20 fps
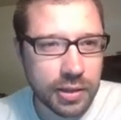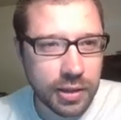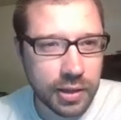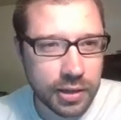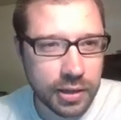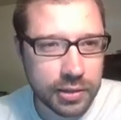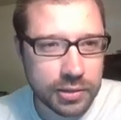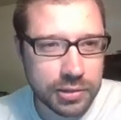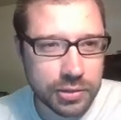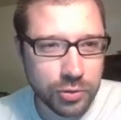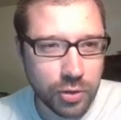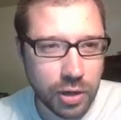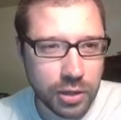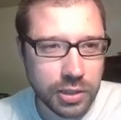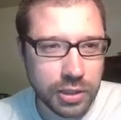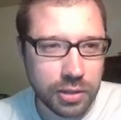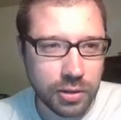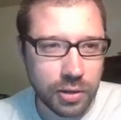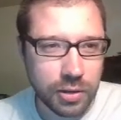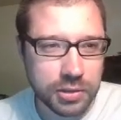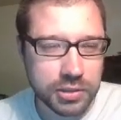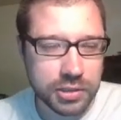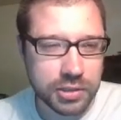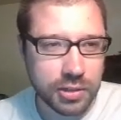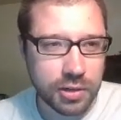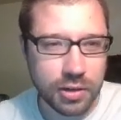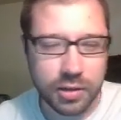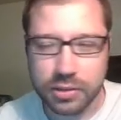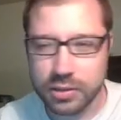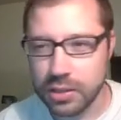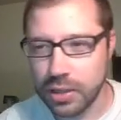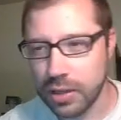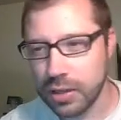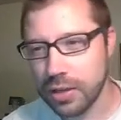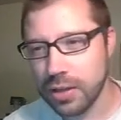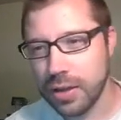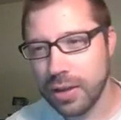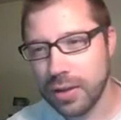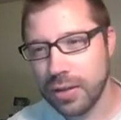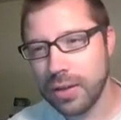constructed all-stars like
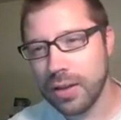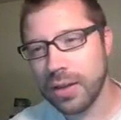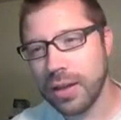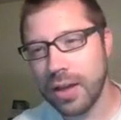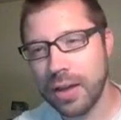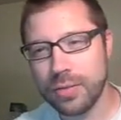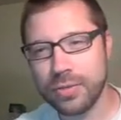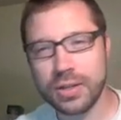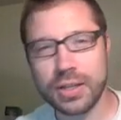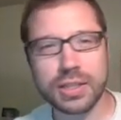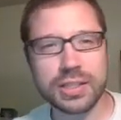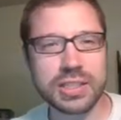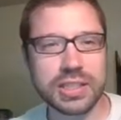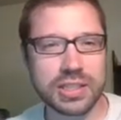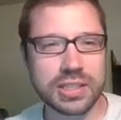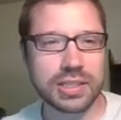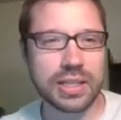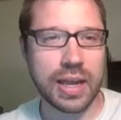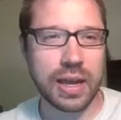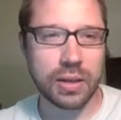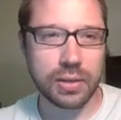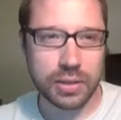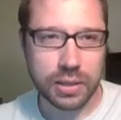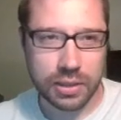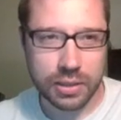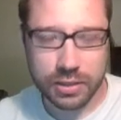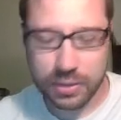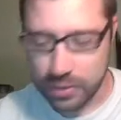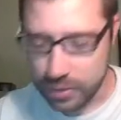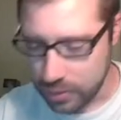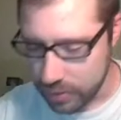Coveted Stallion